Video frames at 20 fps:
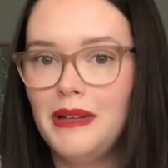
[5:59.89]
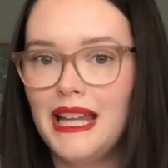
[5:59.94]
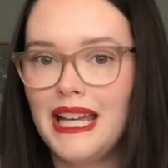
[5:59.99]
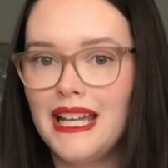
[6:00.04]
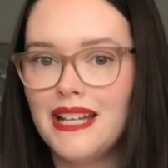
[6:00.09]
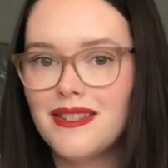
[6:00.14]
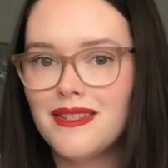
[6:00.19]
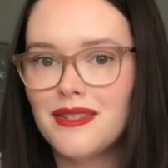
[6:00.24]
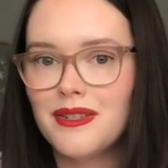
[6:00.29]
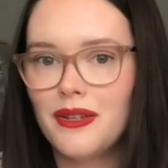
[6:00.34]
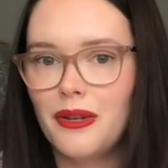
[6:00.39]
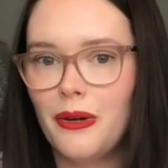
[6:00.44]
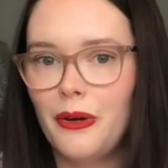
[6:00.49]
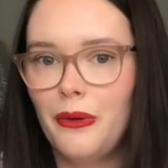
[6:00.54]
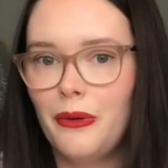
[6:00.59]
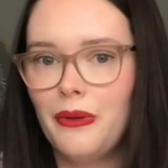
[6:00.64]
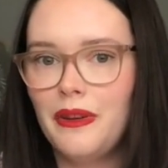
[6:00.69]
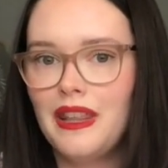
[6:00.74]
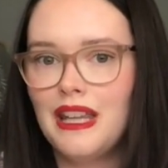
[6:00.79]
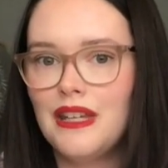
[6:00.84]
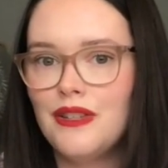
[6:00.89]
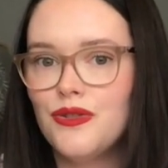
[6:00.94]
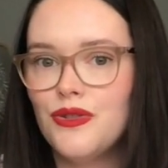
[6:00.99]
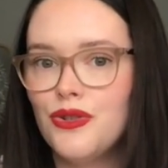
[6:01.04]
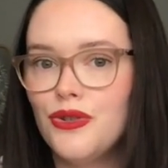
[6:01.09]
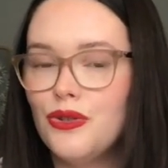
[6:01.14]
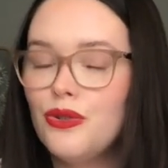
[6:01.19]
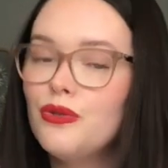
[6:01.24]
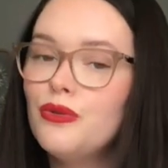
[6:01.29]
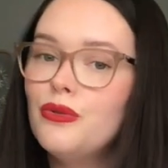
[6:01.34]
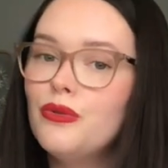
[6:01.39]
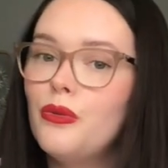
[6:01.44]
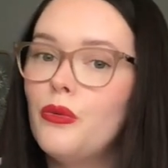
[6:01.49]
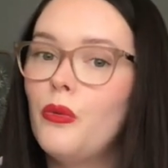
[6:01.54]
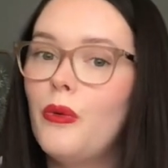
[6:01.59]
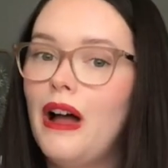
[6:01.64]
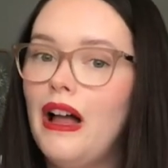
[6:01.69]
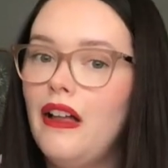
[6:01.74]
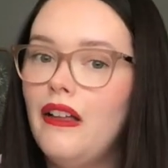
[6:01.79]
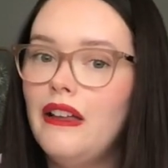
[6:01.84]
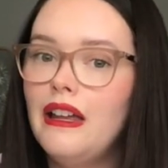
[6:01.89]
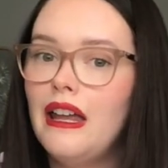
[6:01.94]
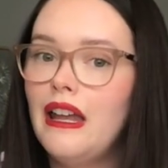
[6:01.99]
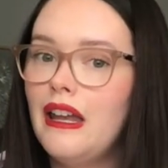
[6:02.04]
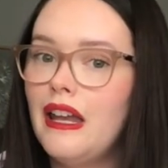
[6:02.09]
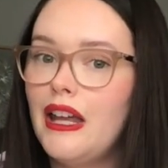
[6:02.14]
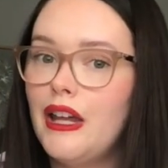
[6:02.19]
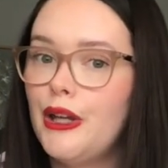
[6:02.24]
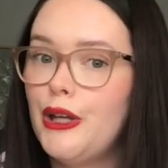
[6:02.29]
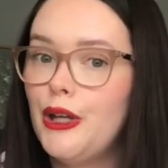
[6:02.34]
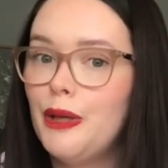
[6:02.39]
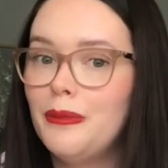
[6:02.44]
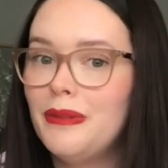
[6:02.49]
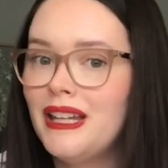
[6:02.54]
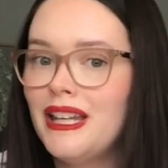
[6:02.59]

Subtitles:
plant, so they do well in a humid